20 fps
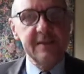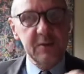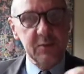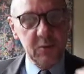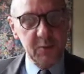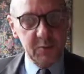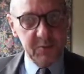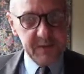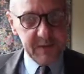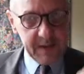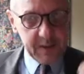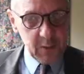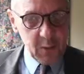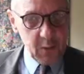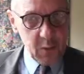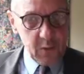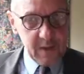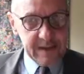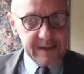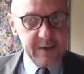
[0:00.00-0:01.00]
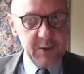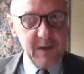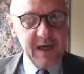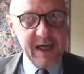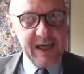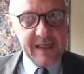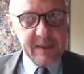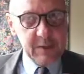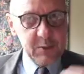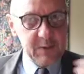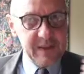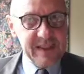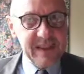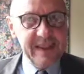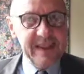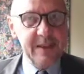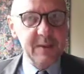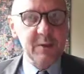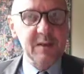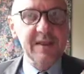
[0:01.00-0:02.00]
so send always the light to the
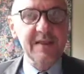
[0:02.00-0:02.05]
inner